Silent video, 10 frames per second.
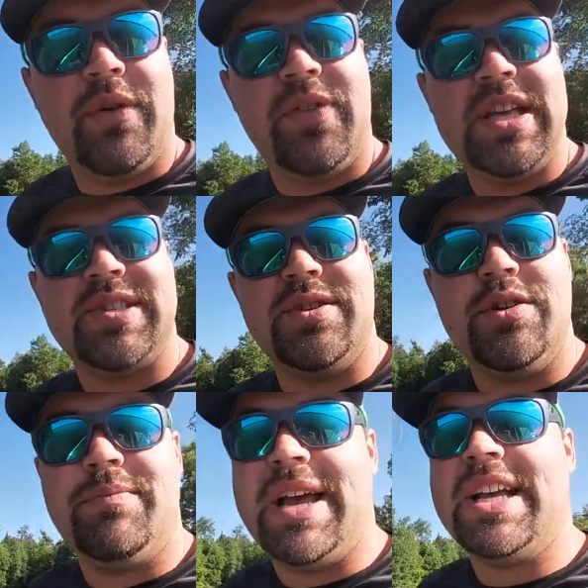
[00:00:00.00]
of these
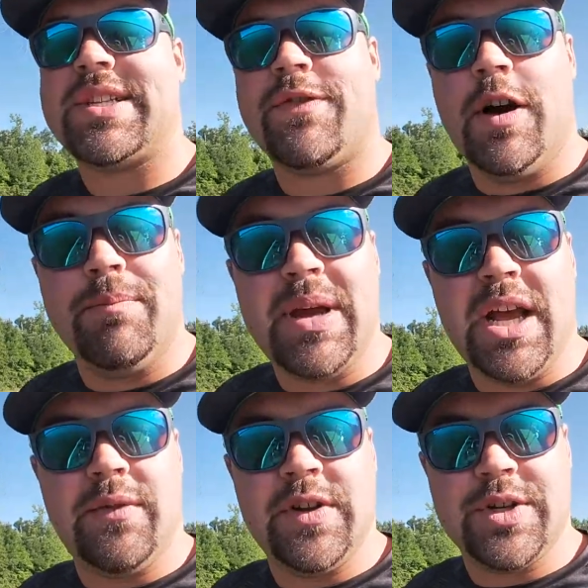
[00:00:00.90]
new baits from
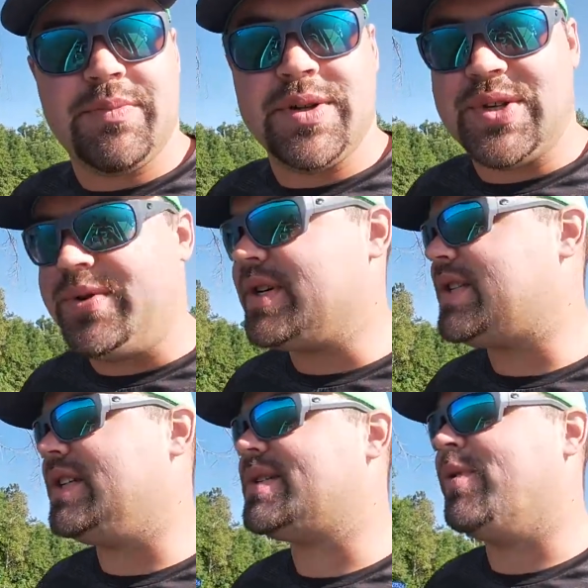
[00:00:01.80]
Panfish
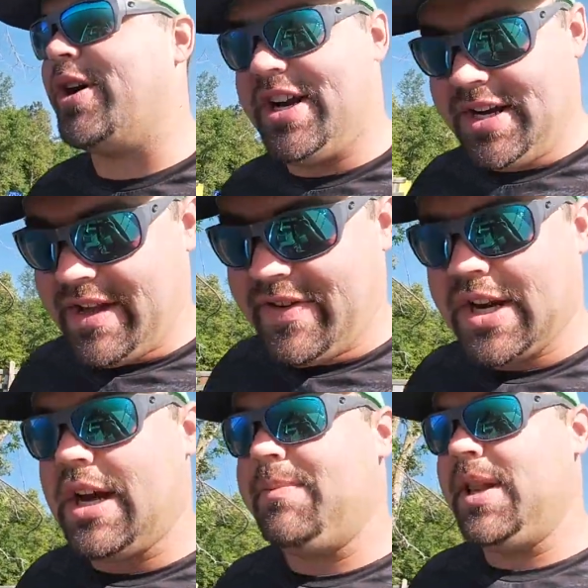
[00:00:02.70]
Pursuers this morning. Give it
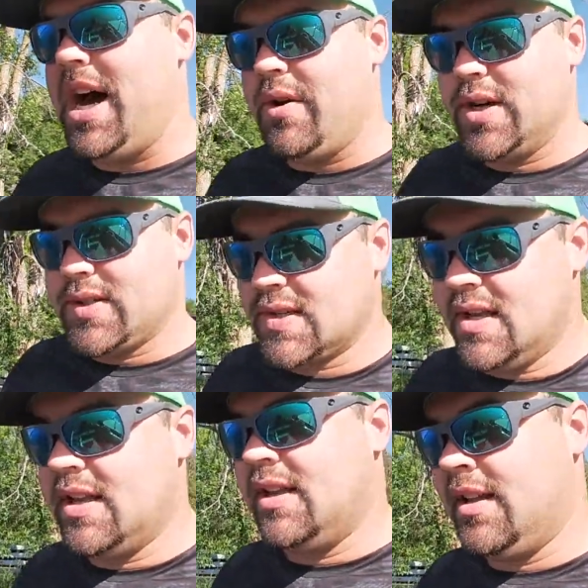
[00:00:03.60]
a couple hours.
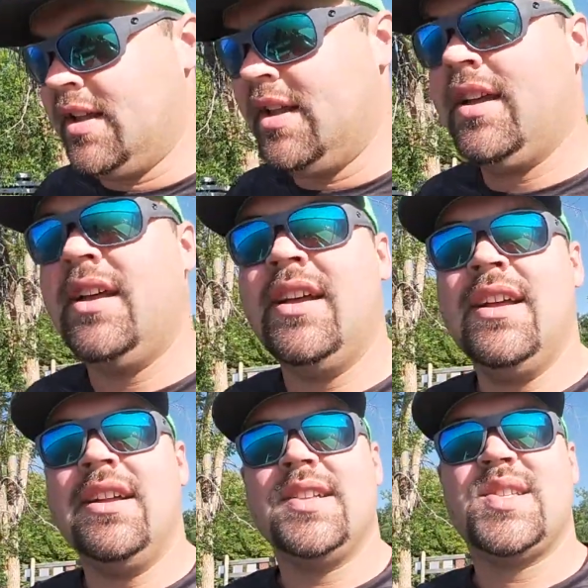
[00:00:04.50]

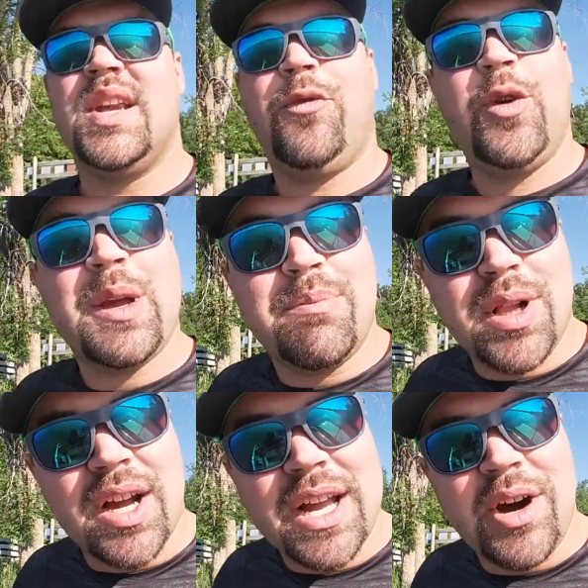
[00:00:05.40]
See if we can
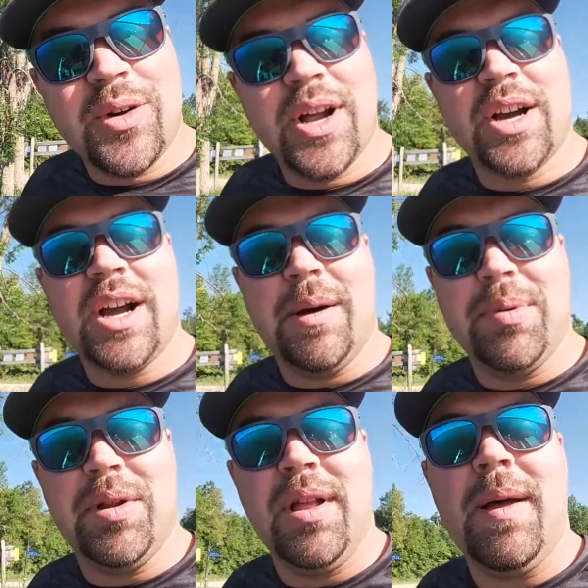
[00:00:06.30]
pluck out a
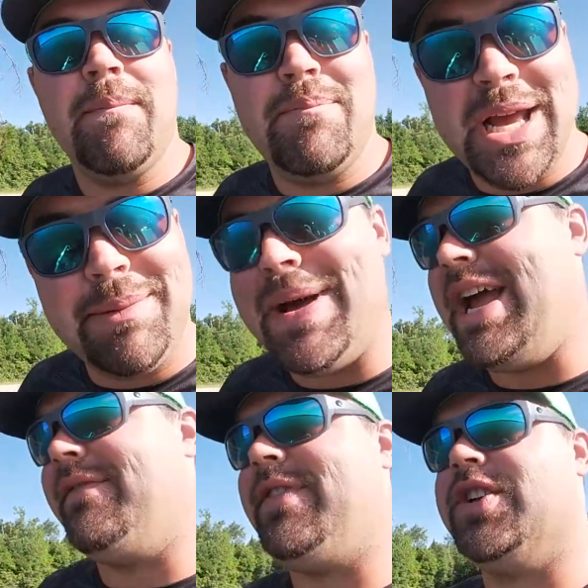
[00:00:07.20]
couple big
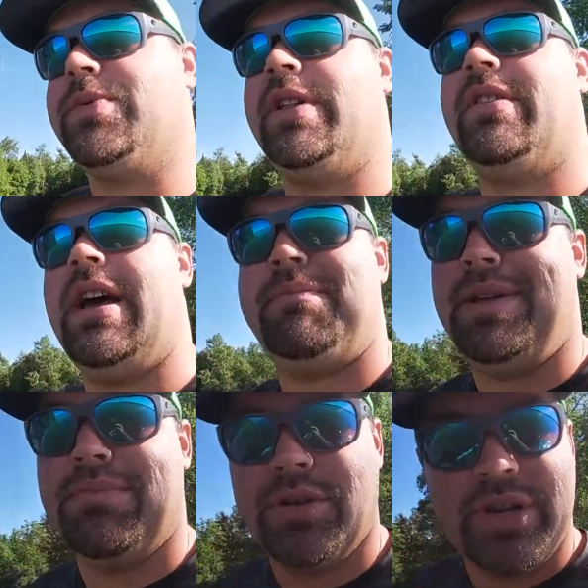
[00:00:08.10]
panfish, whether that
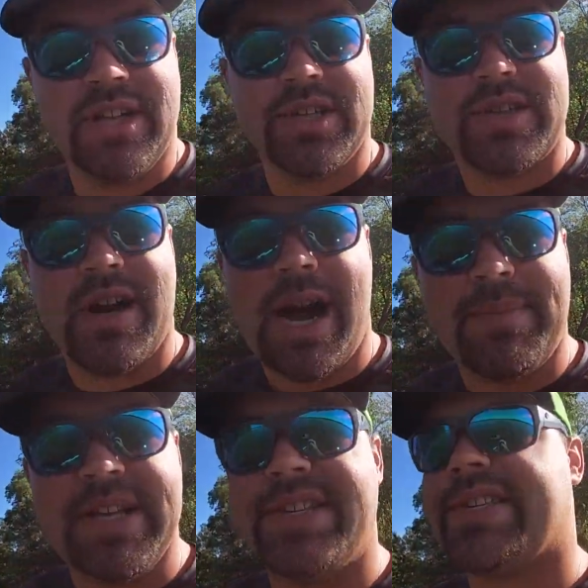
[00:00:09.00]
be bluegills,
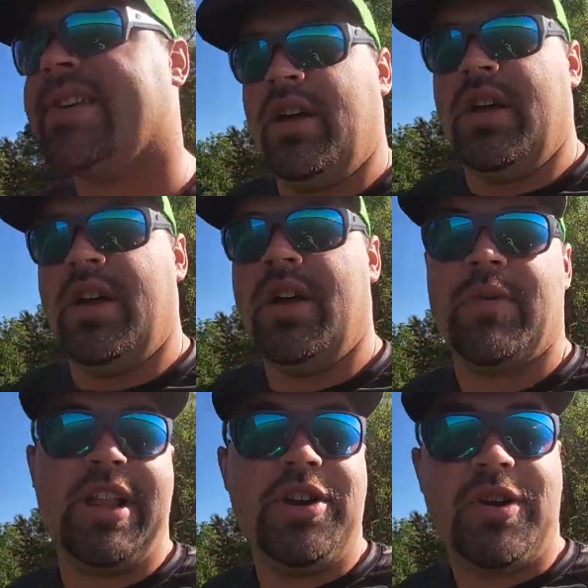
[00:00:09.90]
crappies.
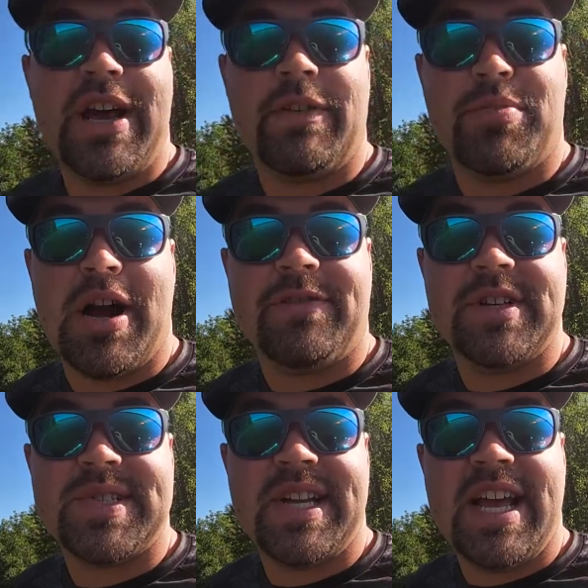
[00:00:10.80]
Really don't have a
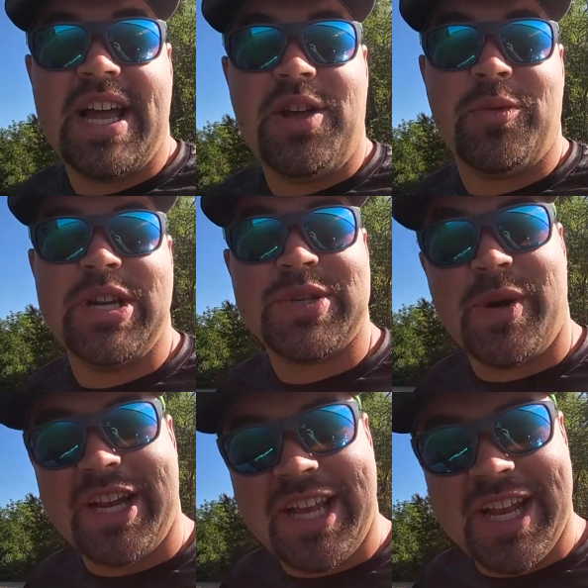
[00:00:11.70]
preference today. We just
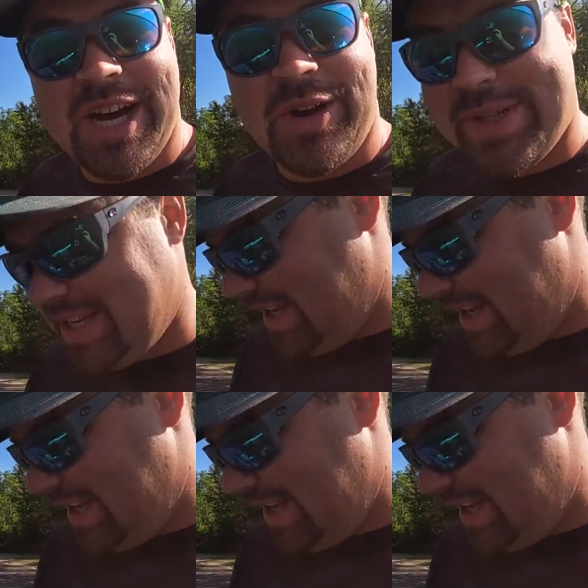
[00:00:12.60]
want to get out